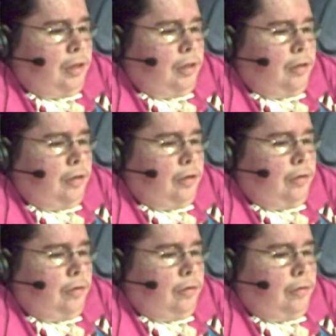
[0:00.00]
uh,
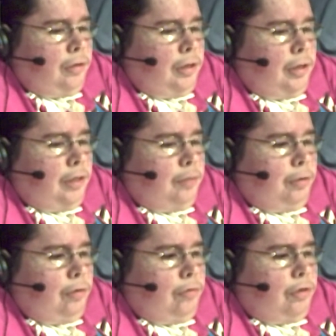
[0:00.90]
as
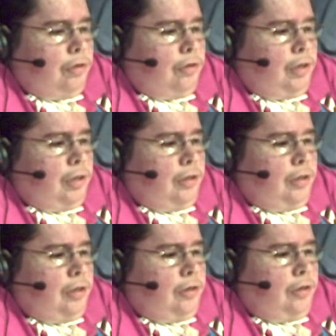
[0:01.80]
post, like he
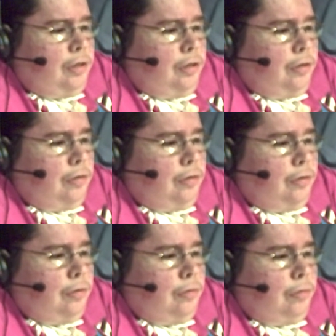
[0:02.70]
does to
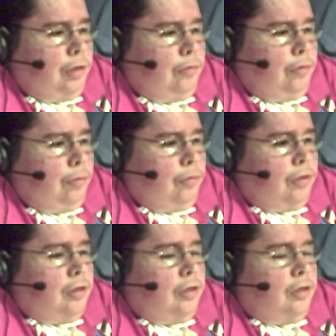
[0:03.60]
the ring ropes,
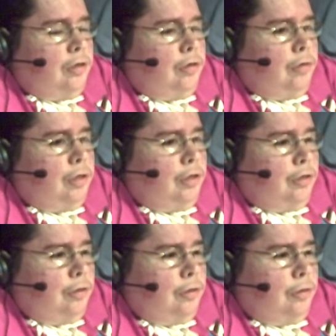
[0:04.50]
to do his
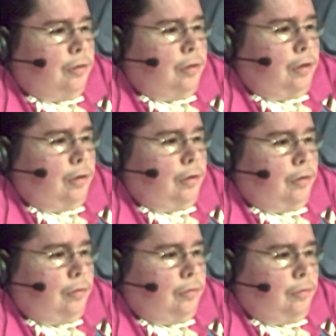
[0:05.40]
uh,
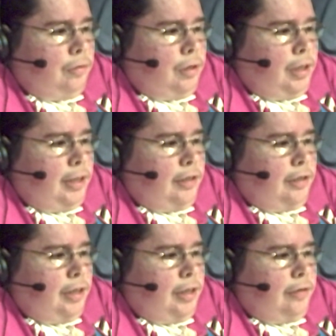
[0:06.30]

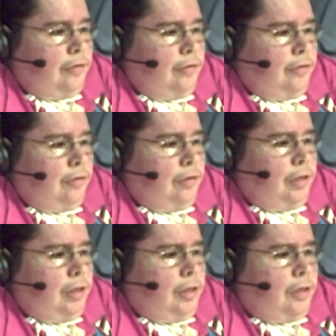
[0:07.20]
headstand like
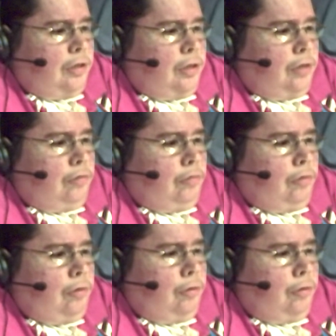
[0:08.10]
he does in the corner